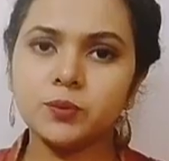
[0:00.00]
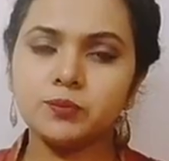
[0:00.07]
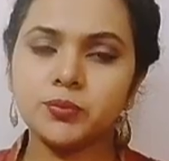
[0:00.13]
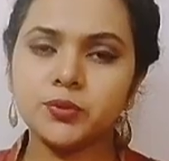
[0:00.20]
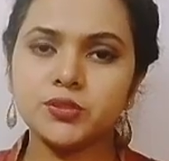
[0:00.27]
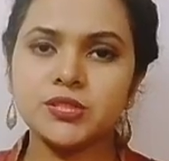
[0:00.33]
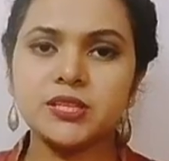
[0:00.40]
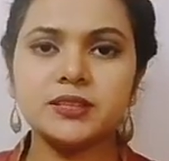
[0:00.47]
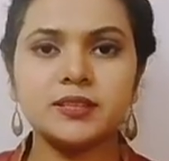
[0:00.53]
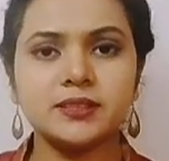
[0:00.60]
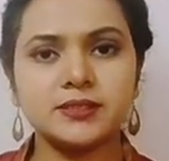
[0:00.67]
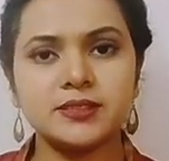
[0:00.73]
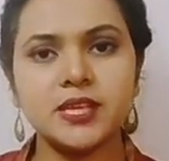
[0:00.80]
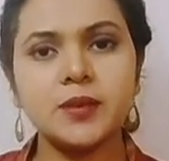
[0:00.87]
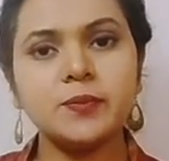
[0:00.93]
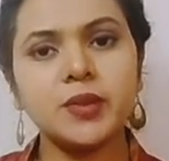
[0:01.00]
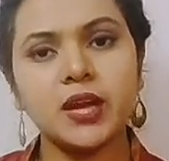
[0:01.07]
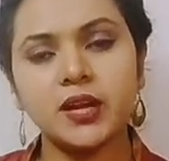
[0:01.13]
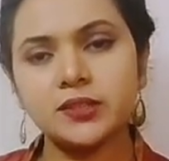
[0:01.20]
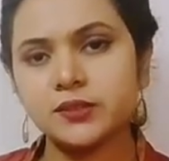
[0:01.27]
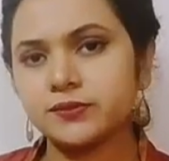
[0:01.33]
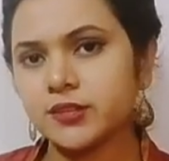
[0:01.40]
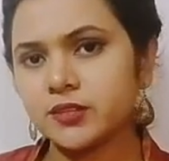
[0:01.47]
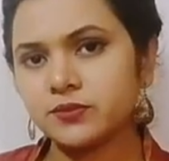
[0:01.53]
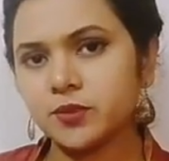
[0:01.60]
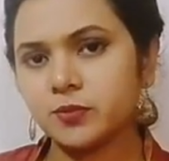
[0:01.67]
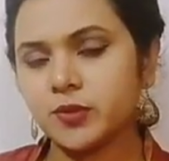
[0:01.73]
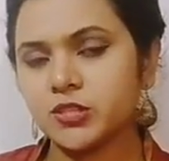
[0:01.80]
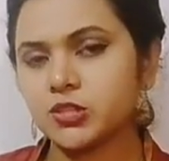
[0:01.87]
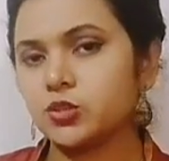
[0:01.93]
are putting the same kind of
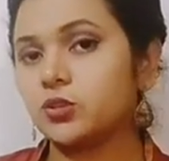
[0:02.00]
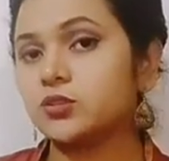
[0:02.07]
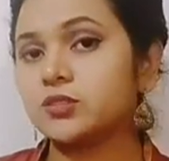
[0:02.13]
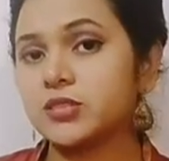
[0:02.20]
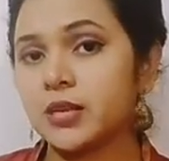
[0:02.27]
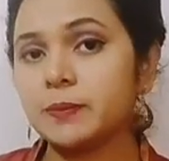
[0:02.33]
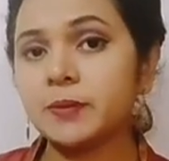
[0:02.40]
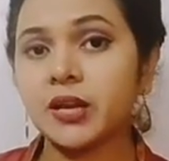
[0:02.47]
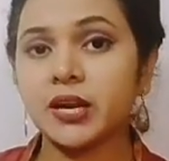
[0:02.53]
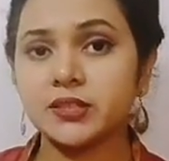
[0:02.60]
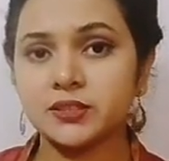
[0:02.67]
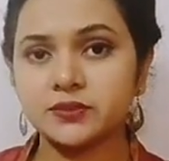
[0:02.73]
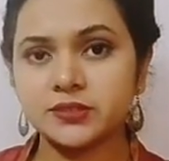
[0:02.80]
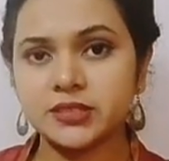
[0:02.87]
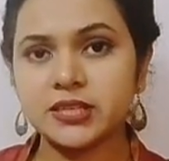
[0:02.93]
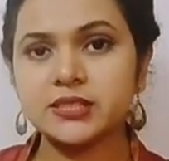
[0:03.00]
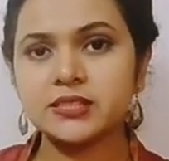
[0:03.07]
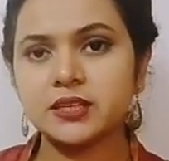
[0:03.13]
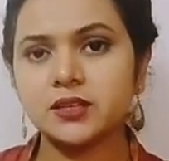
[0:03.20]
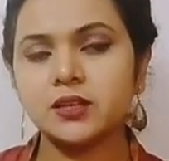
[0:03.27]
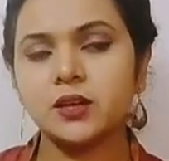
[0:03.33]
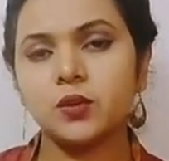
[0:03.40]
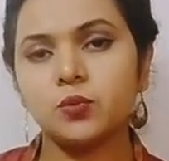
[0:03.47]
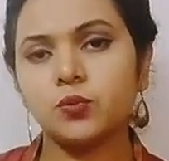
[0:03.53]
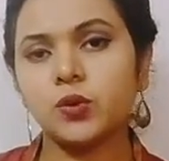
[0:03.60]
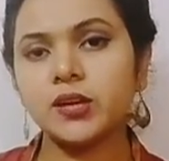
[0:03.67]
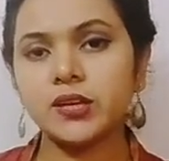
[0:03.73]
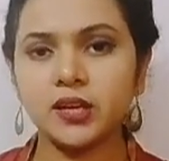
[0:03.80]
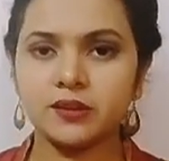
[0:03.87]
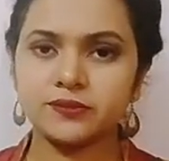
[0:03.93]
information or same kind of data
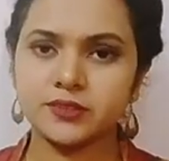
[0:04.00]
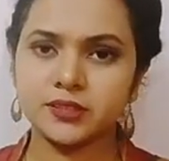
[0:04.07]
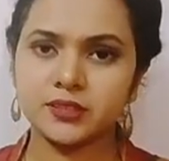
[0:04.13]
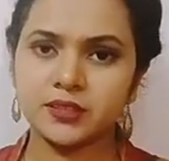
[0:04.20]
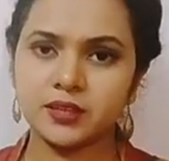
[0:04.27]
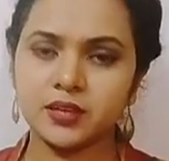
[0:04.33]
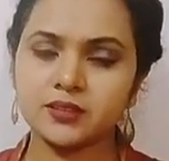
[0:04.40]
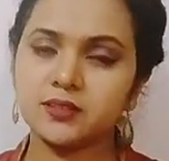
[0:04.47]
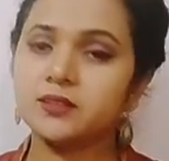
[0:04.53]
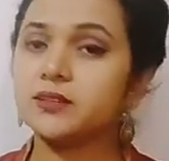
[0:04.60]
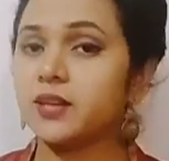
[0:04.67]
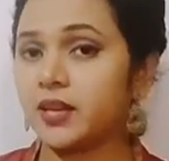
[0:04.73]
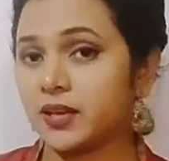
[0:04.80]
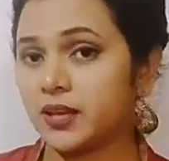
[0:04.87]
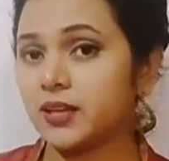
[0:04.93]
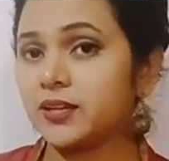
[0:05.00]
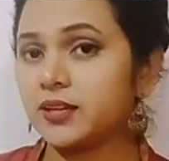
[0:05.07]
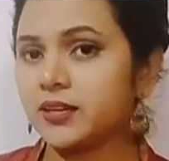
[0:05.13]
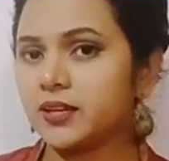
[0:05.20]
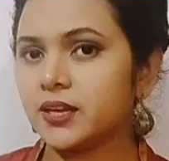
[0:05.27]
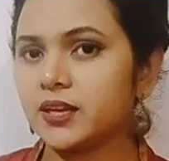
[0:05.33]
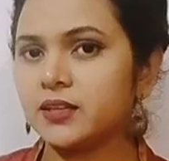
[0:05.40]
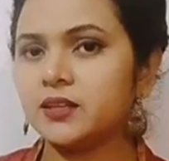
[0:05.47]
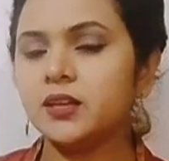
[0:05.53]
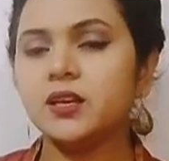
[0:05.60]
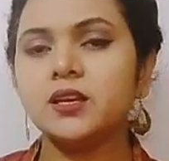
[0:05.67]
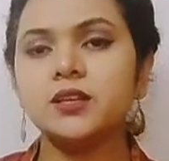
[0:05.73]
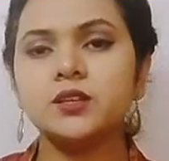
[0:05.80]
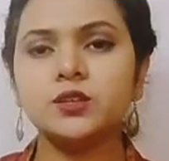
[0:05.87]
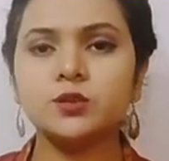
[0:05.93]
one after another again and again,
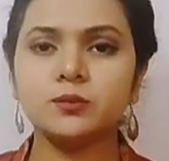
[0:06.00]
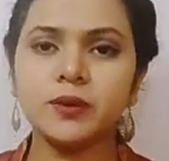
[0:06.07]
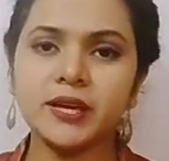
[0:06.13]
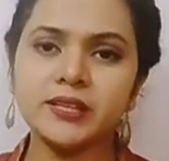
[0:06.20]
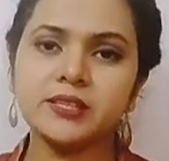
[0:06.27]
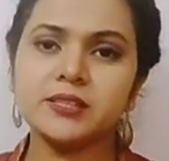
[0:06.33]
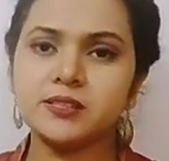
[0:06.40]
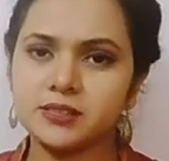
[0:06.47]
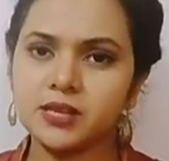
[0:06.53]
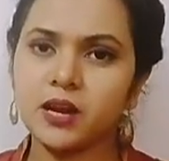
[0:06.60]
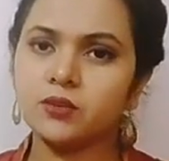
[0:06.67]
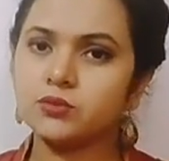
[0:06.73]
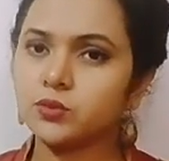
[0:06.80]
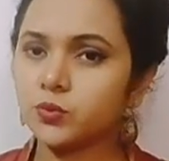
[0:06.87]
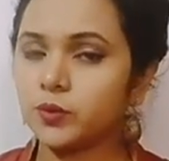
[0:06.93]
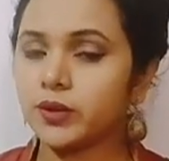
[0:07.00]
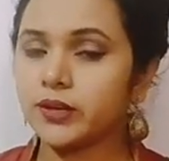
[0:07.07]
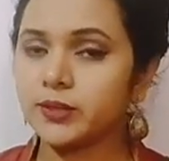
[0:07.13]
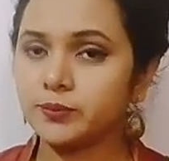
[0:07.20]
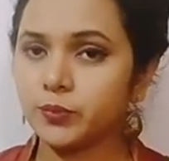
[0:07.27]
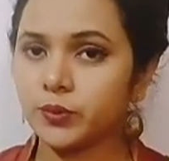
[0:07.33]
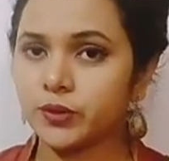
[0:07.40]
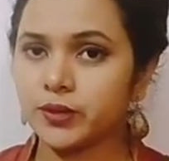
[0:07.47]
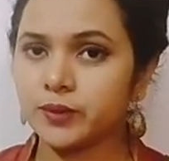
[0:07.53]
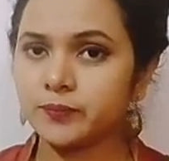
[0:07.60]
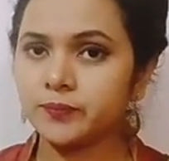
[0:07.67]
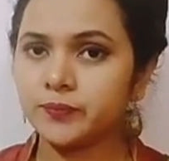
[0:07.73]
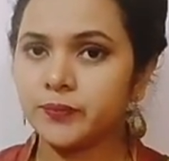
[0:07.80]
you might sound quite boring.